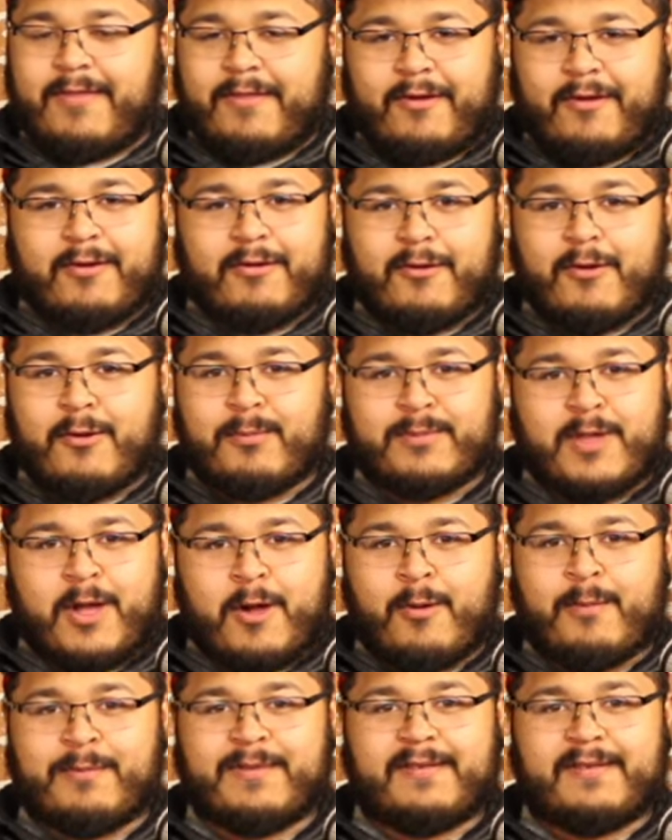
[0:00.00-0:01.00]
their chrome
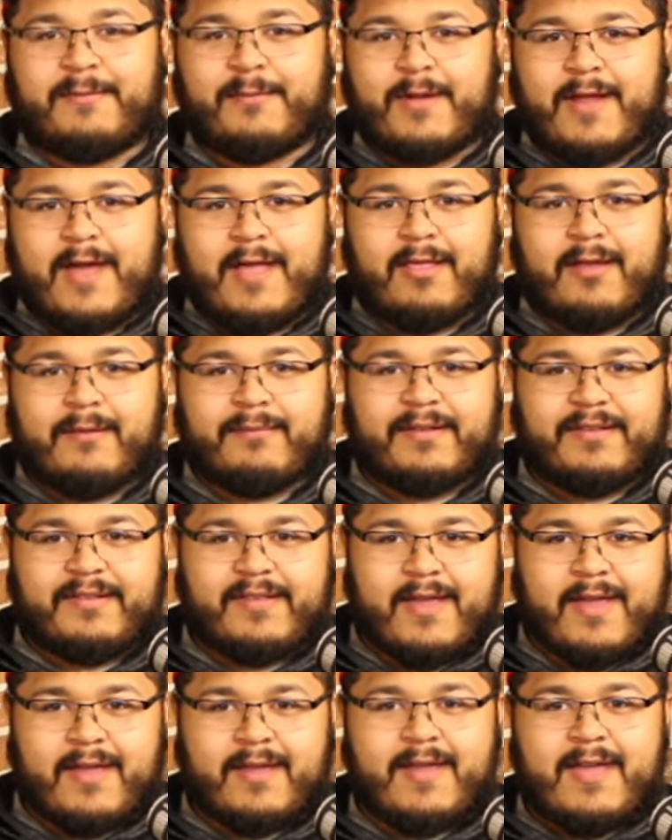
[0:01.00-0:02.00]
domes is what I love to
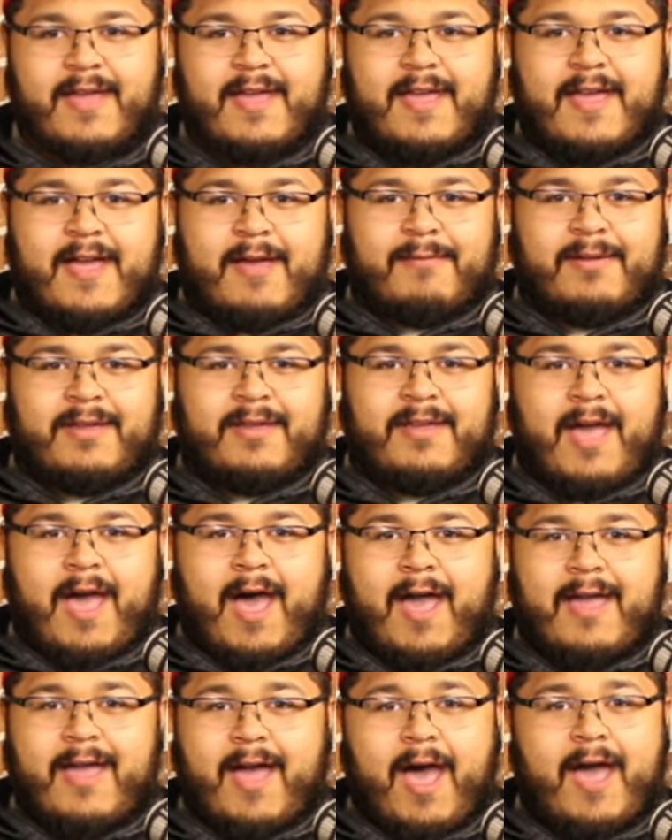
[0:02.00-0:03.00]
say. I mean,
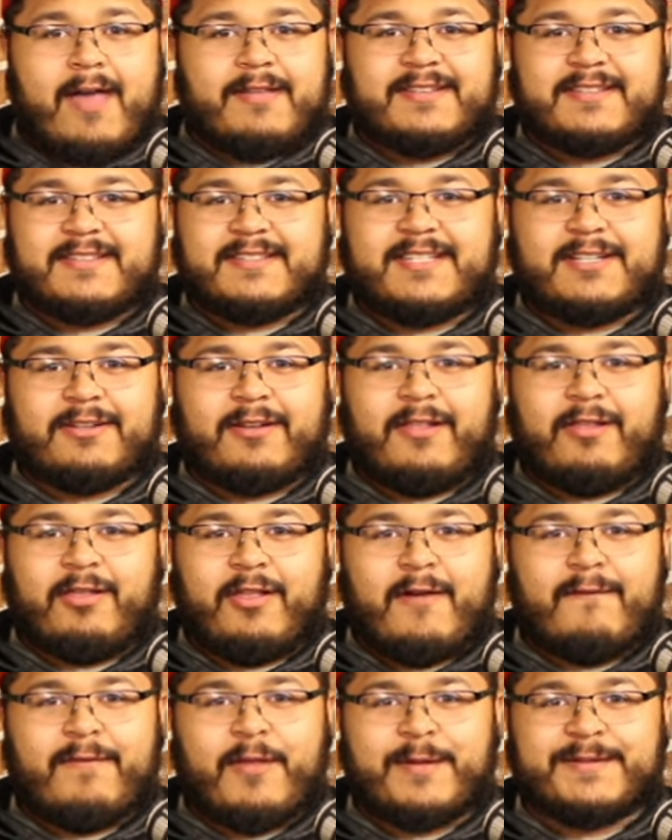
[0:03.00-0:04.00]
I sincerely
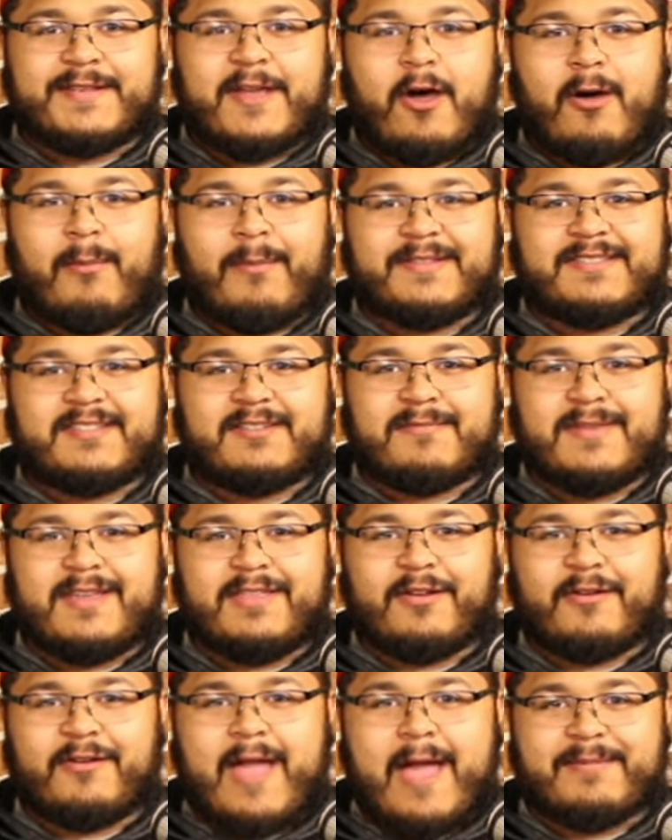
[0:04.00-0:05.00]
love those helmets. To me,
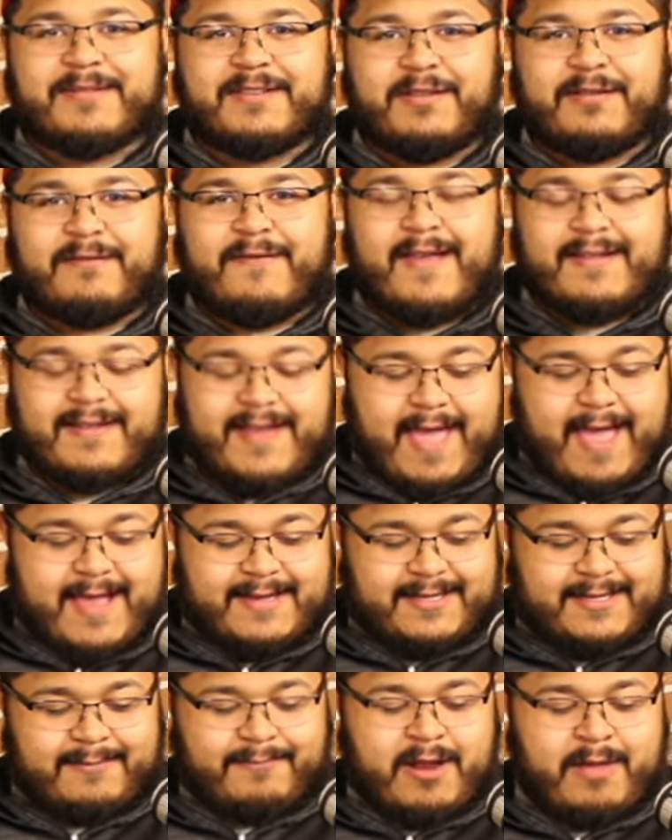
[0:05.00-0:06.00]
they're absolutely
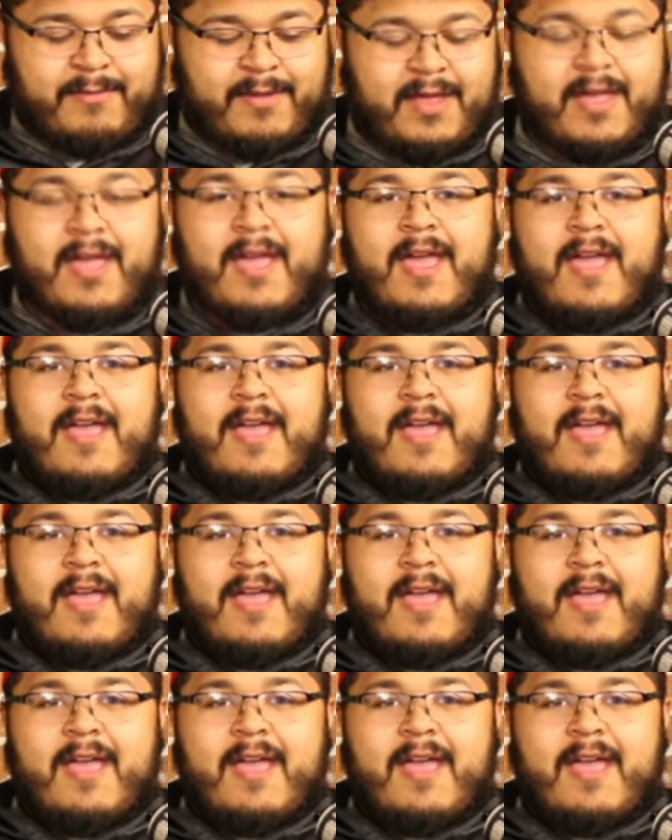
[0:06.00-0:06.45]
fantastic. But, I mean,